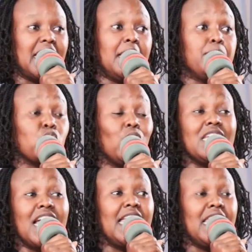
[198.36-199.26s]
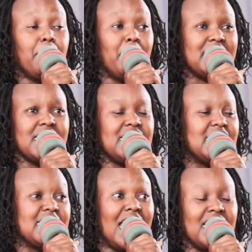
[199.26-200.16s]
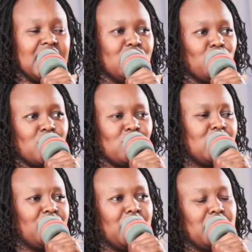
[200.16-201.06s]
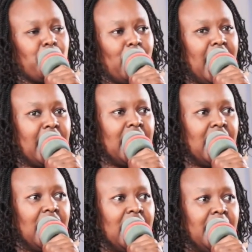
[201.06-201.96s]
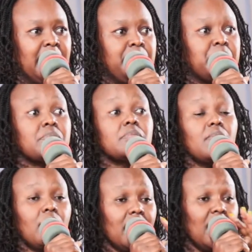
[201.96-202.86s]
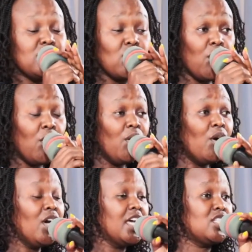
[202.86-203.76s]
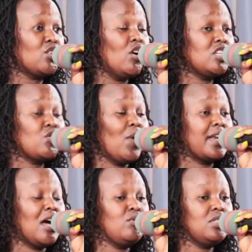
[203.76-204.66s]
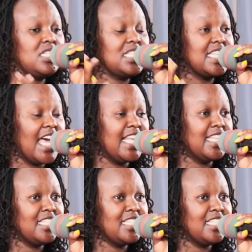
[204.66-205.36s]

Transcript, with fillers: I kept calling Anna, messages, nothing. She was not even replying. So it got to around 10